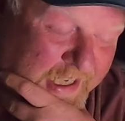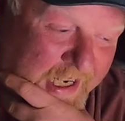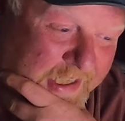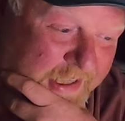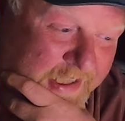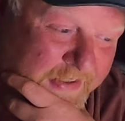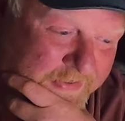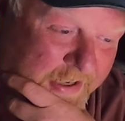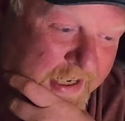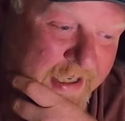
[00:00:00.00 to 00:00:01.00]
can't think
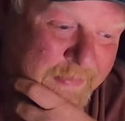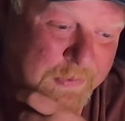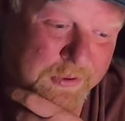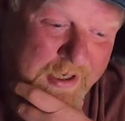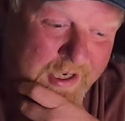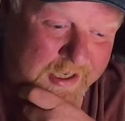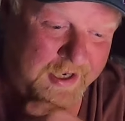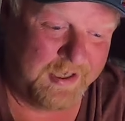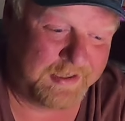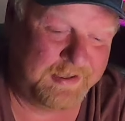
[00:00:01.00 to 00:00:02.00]
of any more
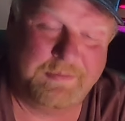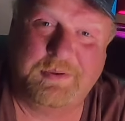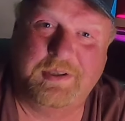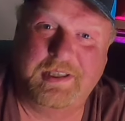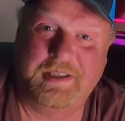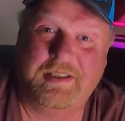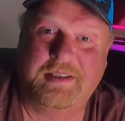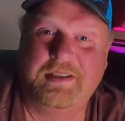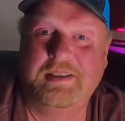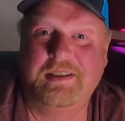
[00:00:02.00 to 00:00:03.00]
iconic symbol in the
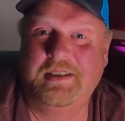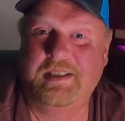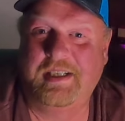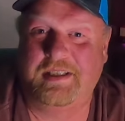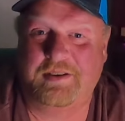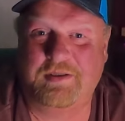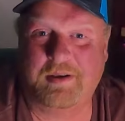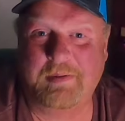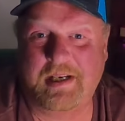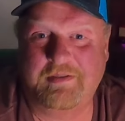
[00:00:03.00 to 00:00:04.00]

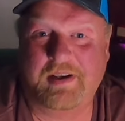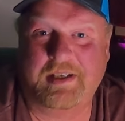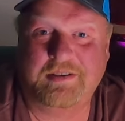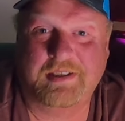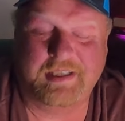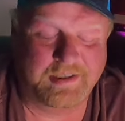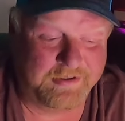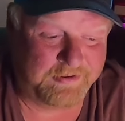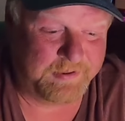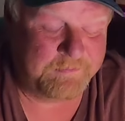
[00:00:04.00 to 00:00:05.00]
truck manufacturing
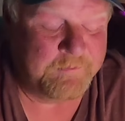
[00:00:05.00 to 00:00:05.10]
industry.